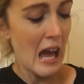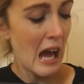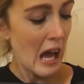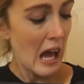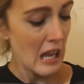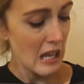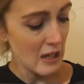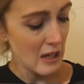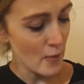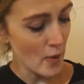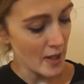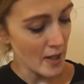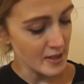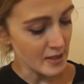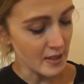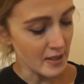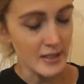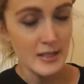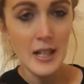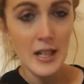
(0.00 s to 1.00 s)
I love how it's
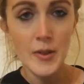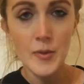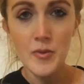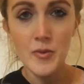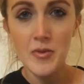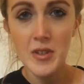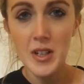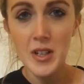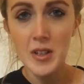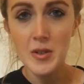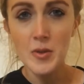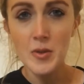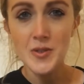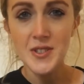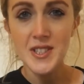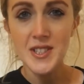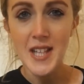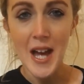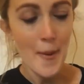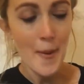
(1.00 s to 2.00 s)
got this like regal
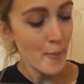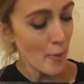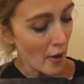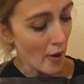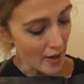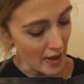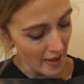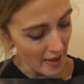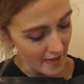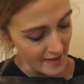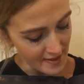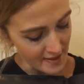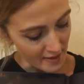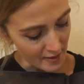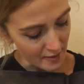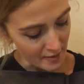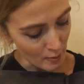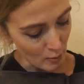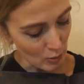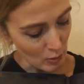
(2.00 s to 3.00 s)
stamp on it that
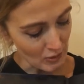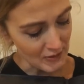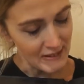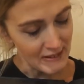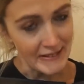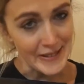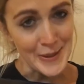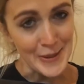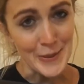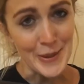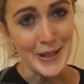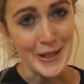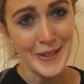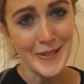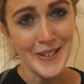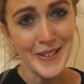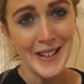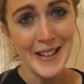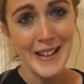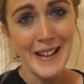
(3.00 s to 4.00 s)
says Walt Disney
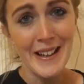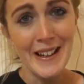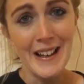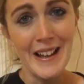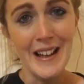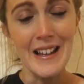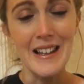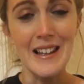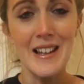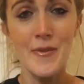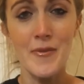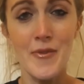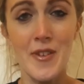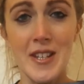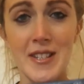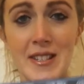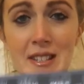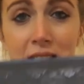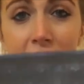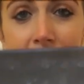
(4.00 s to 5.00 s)
World. I love
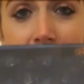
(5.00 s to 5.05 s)
this, and it's